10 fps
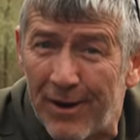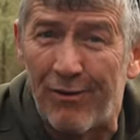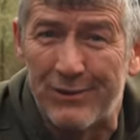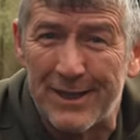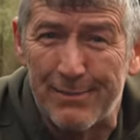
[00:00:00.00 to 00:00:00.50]

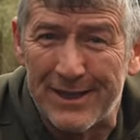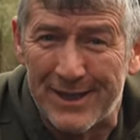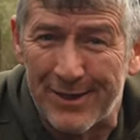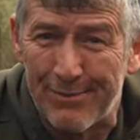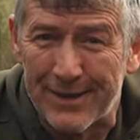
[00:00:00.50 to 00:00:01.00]
Obviously the
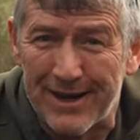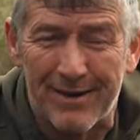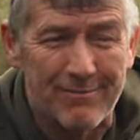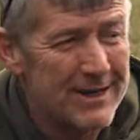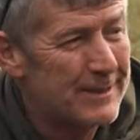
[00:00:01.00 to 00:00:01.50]
basic
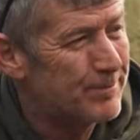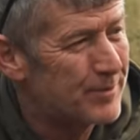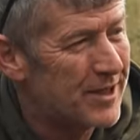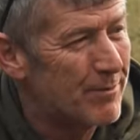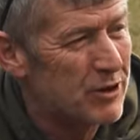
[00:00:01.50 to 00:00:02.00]
complicator rig,
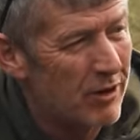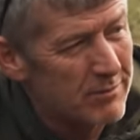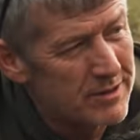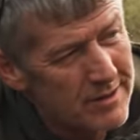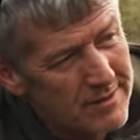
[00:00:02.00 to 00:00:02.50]

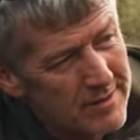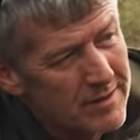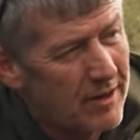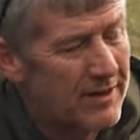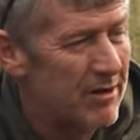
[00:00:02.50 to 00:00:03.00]
sometimes,
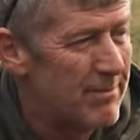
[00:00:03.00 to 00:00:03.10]
I think I